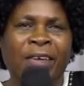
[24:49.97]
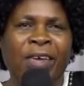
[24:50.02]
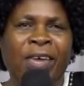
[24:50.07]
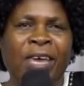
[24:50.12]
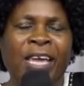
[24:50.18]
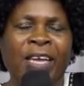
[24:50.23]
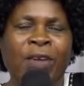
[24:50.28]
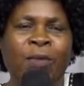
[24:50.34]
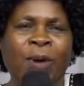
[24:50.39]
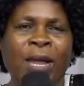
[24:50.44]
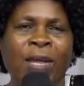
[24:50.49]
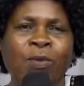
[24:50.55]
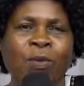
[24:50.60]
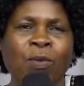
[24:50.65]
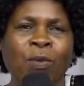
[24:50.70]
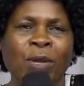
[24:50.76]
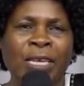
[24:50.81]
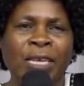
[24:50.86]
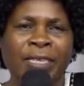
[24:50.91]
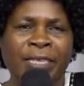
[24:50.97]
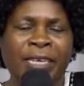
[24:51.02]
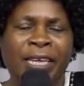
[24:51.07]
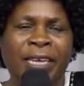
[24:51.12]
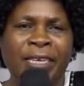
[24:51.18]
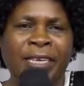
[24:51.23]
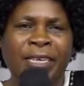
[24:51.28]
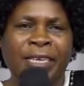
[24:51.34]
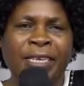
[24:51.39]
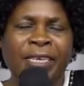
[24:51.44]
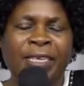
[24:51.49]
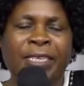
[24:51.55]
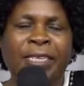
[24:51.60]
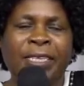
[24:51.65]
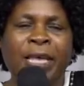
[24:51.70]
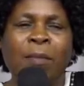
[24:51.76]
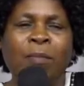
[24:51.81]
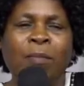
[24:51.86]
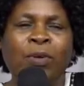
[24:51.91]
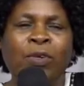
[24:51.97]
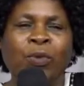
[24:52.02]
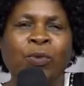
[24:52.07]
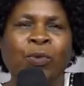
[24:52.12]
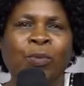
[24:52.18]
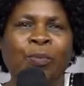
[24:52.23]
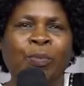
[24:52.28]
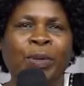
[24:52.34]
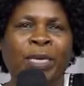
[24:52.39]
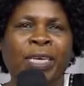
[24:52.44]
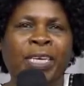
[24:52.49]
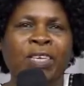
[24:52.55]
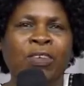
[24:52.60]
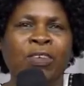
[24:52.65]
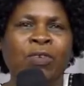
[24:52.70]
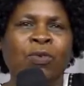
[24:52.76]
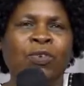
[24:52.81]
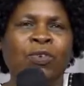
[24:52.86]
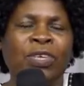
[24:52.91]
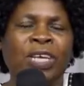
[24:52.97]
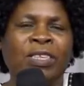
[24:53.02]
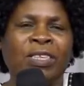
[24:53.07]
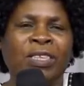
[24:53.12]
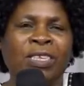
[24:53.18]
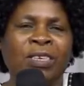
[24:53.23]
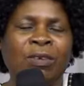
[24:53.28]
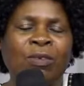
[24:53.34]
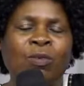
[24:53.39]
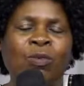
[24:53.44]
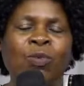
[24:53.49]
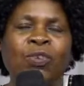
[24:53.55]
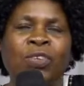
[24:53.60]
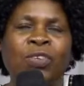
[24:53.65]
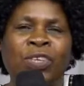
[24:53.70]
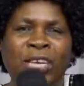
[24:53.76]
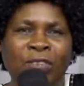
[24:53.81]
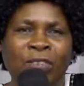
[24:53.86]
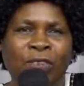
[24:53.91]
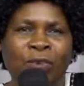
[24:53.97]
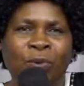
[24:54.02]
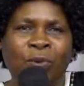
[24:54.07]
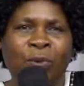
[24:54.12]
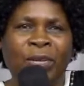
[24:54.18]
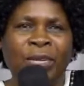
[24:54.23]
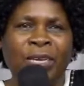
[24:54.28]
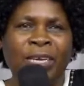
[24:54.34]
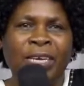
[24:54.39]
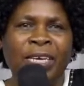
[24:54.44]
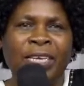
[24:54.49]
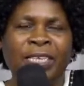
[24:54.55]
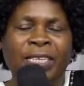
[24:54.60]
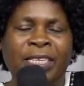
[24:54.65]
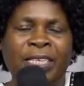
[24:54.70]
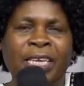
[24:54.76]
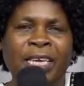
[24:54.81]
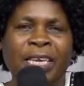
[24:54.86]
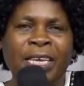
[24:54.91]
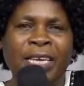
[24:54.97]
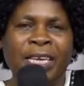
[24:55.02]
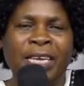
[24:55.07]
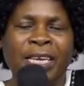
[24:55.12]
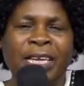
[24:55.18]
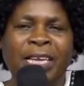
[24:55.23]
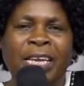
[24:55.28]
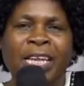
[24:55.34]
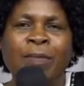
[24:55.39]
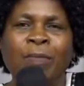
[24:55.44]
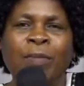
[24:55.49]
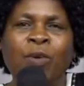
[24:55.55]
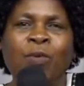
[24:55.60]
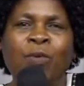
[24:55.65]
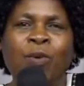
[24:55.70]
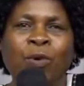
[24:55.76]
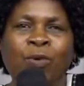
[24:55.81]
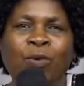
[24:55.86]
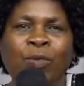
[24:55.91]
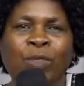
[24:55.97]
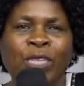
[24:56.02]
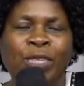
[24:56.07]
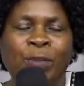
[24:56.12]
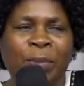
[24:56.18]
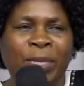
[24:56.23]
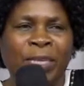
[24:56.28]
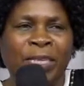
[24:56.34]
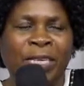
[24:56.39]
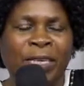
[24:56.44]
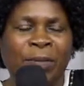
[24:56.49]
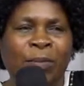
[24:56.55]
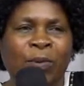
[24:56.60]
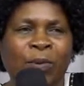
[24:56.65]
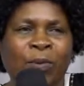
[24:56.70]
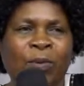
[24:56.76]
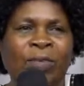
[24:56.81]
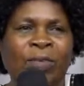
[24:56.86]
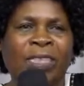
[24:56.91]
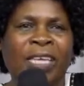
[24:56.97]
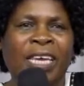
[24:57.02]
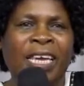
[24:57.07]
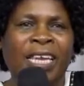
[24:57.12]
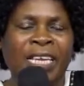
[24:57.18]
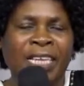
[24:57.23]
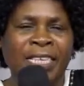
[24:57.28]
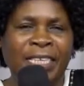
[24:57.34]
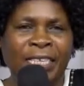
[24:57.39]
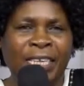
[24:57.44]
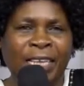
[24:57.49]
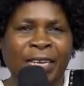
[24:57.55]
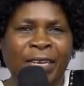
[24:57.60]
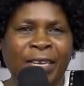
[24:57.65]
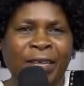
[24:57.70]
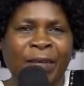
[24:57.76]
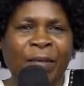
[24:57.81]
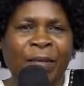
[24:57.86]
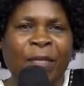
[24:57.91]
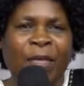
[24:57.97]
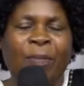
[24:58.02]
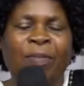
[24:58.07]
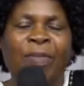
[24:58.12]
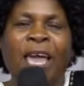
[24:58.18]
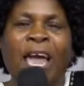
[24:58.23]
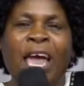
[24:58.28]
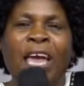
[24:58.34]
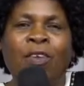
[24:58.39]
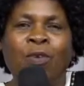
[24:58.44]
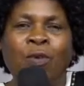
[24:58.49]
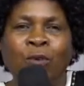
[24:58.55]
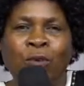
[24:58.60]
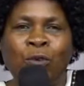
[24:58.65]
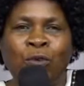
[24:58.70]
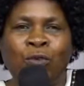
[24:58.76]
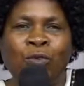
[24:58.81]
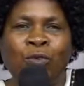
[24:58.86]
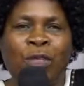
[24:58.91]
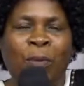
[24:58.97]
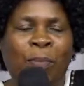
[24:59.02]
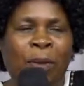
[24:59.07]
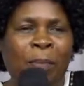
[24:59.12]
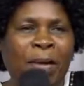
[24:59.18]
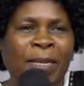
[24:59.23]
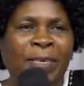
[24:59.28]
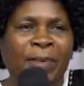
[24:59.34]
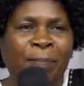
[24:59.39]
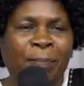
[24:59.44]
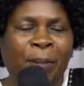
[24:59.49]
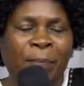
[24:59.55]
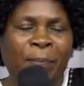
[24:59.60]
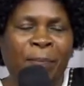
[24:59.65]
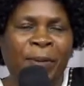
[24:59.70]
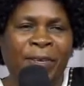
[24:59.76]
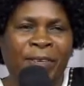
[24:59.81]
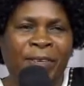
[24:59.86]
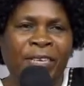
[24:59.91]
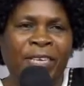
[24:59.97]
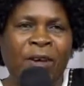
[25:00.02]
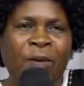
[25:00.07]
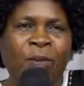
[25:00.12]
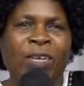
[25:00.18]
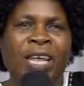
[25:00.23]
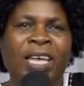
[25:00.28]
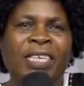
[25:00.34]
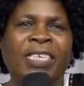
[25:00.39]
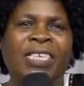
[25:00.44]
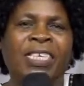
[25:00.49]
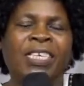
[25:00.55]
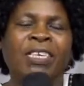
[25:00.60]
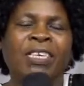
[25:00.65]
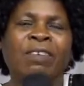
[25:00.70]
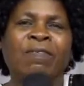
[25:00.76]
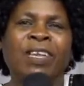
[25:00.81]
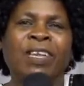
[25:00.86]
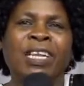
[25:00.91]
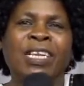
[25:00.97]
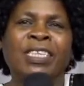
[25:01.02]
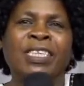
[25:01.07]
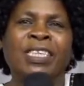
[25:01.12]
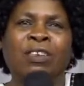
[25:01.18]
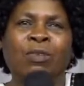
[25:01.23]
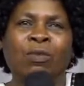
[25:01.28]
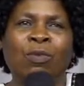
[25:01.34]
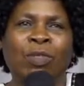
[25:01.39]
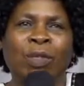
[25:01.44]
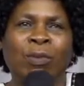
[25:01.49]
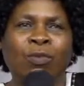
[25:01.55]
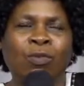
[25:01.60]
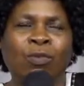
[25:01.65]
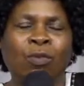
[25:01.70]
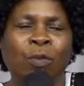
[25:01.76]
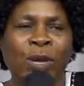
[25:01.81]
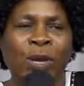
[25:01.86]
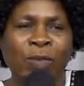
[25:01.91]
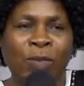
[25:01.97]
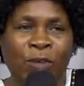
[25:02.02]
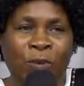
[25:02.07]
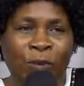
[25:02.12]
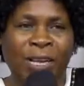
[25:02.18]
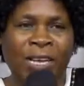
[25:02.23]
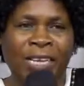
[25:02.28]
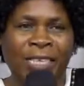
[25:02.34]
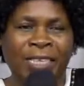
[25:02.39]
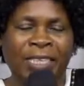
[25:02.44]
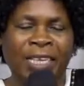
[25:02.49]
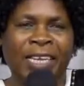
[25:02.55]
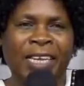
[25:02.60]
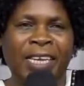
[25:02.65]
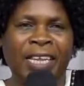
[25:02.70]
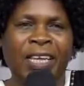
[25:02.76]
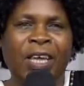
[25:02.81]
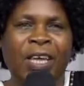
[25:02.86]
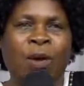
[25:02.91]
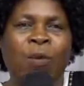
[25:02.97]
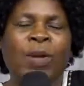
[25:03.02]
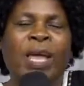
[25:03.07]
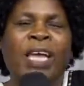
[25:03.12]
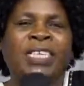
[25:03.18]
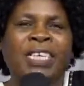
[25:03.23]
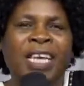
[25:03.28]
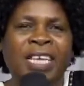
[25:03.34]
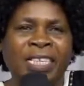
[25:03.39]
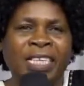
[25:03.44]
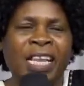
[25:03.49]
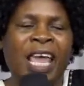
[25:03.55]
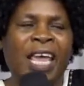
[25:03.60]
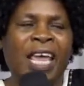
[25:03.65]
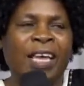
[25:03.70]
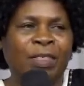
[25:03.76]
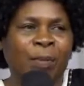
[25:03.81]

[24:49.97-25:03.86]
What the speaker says: And when you listen, somebody will begin to trust you and say, let me go to this person because they can listen. They are used to the perpetrator who doesn't even listen to them. So when we don't listen, we are just like the